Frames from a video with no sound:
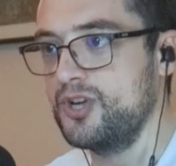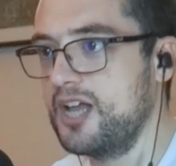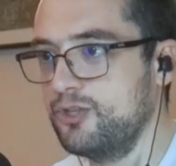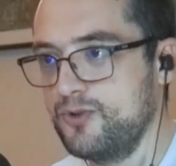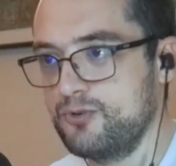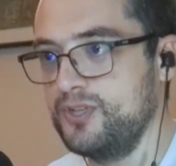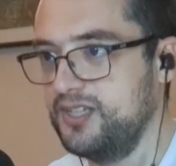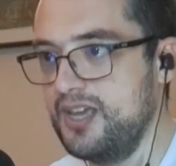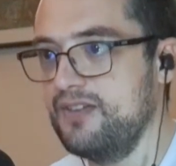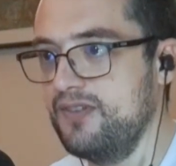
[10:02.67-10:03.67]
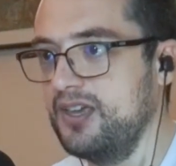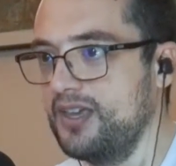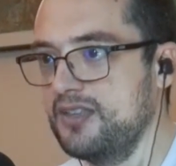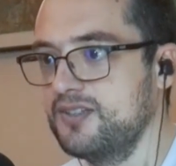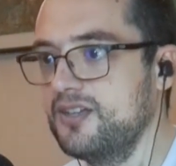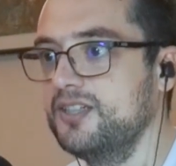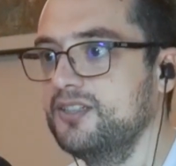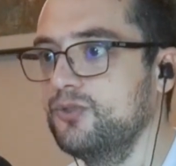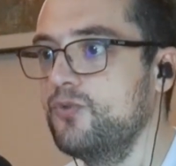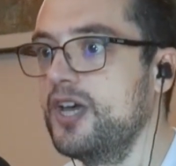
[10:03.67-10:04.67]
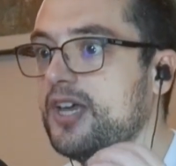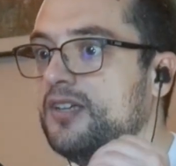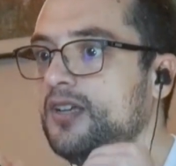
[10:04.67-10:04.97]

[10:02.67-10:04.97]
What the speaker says: that you're receiving in a certain way.